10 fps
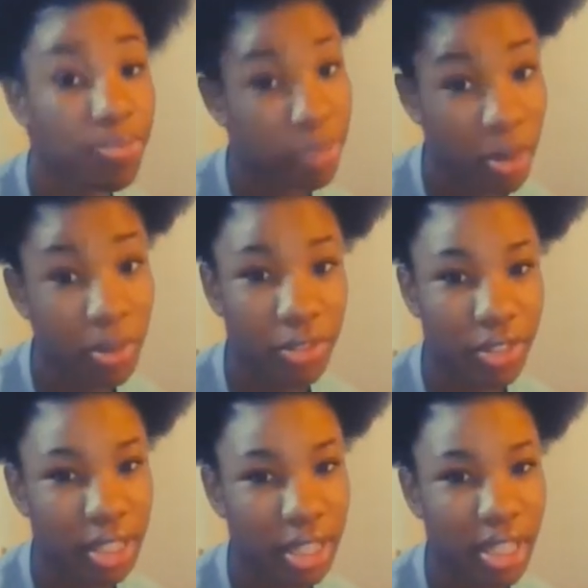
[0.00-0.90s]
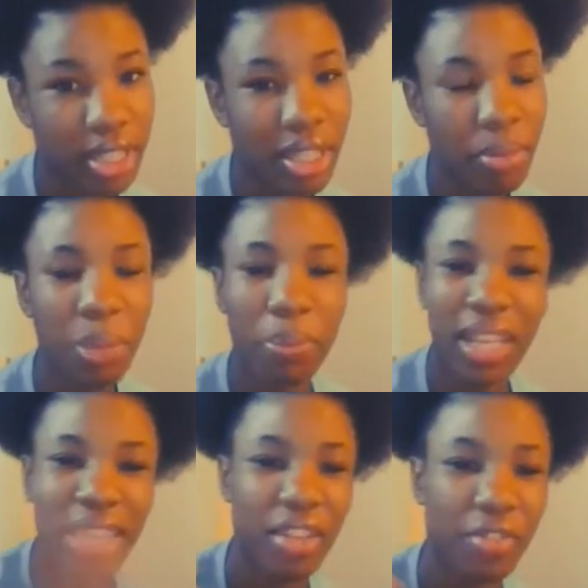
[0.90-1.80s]
That one's really nice. I may
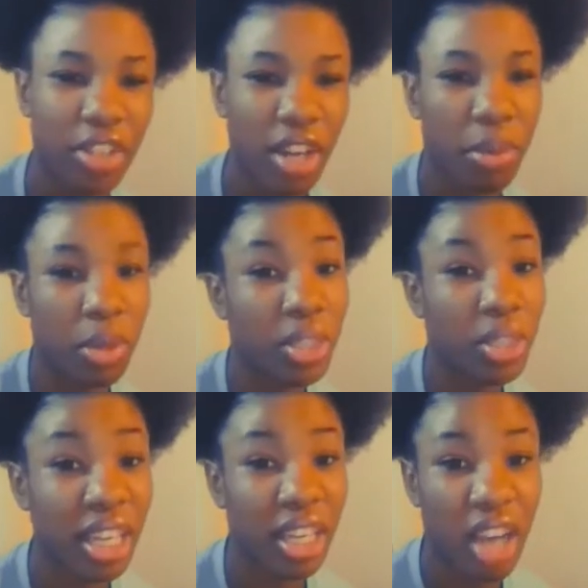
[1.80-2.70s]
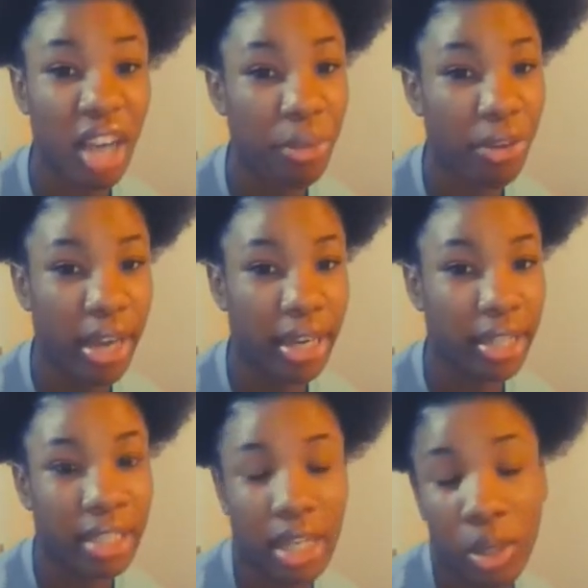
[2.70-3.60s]
play that for y'all, but once I get it copyrighted,
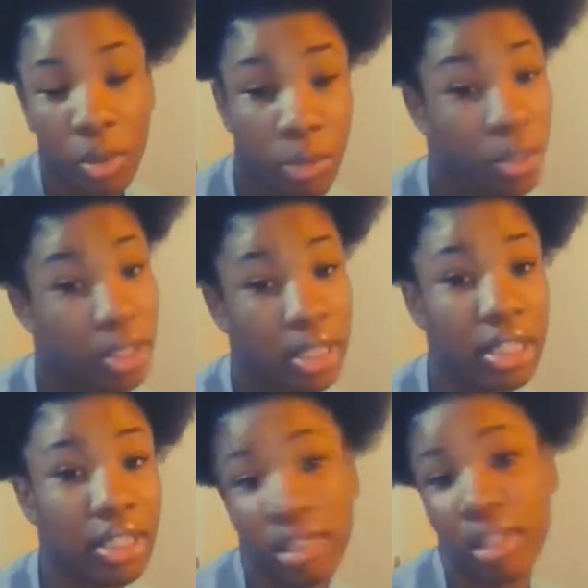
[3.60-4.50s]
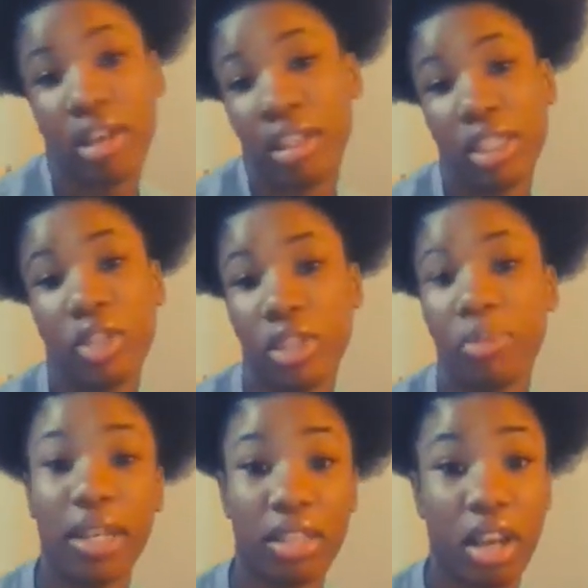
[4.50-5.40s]
because I don't want anyone stealing the song, because it's
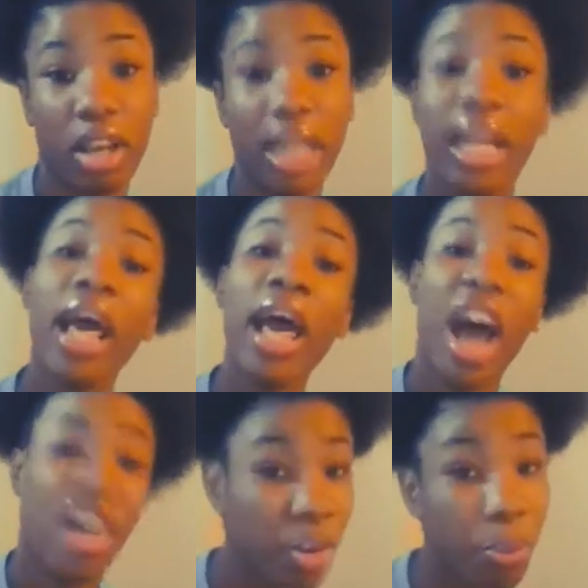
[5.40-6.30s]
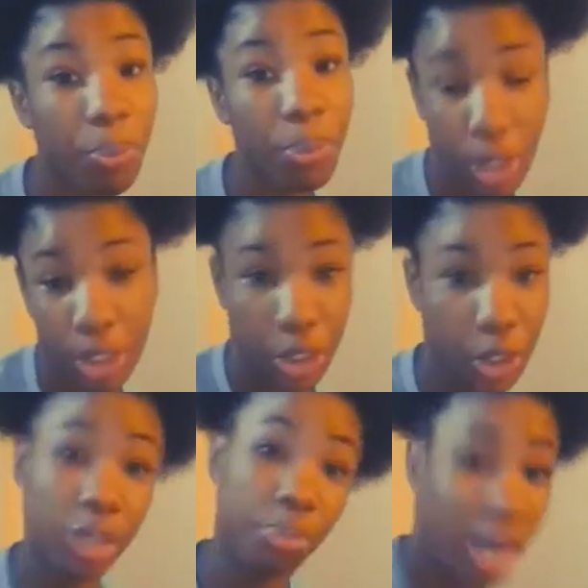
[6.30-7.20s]
my song, and I feel
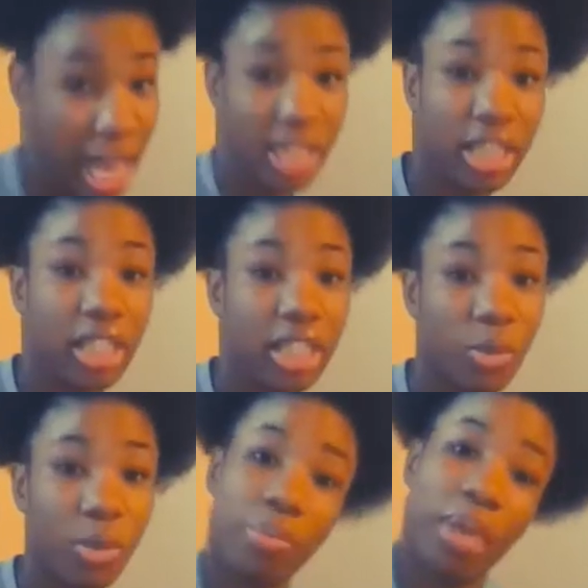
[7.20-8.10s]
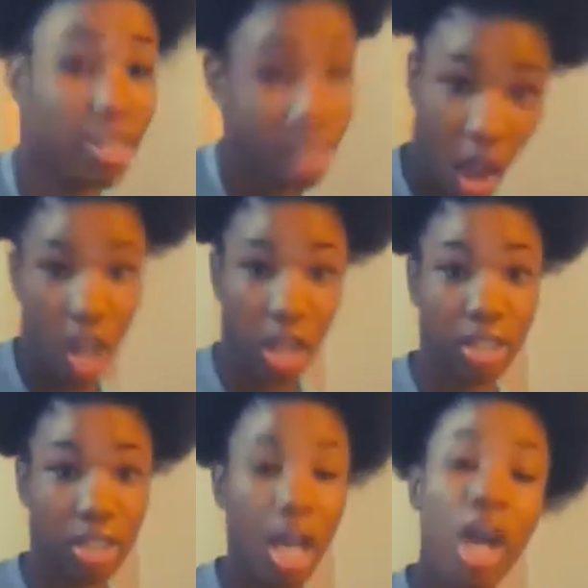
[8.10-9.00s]
personal and passionate with my
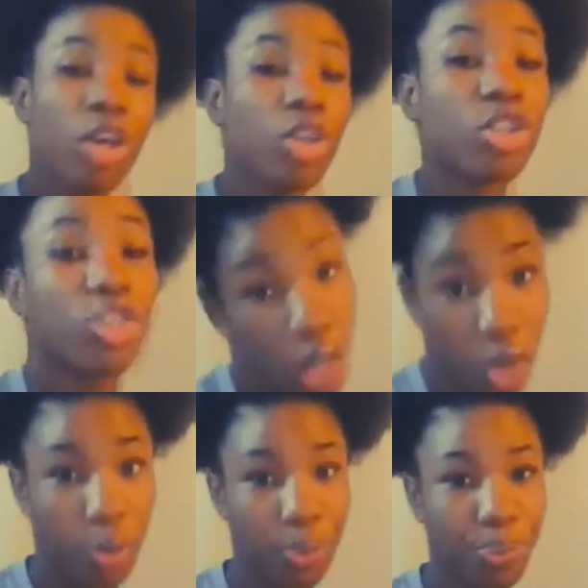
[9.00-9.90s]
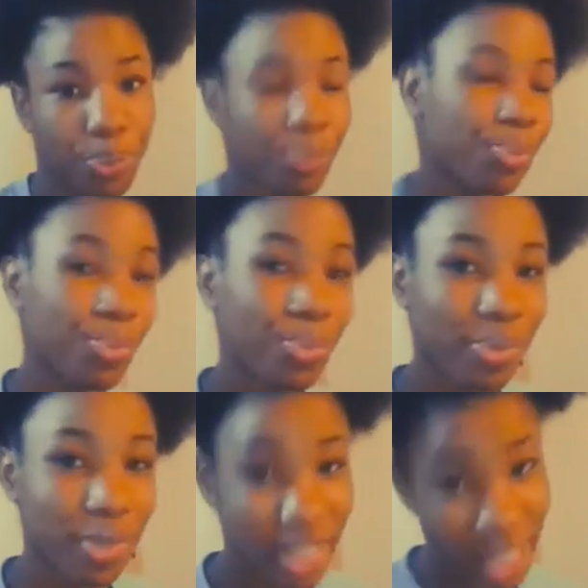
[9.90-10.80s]
songs. So,
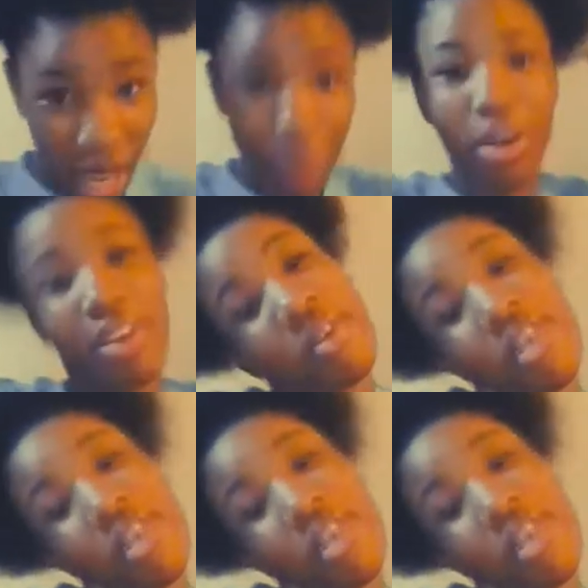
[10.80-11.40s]
see that puff?